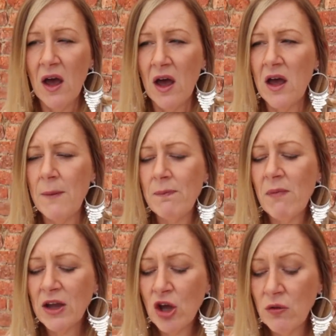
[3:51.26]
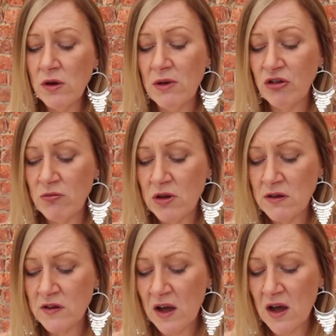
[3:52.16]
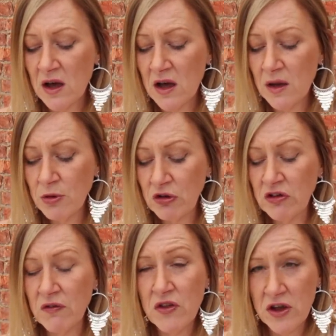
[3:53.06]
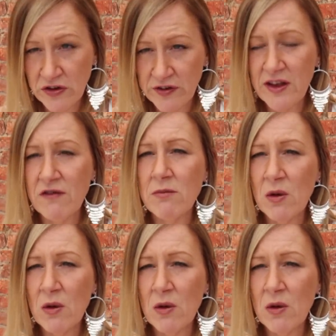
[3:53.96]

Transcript: Um, my current measurements are a bust of thirty-seven,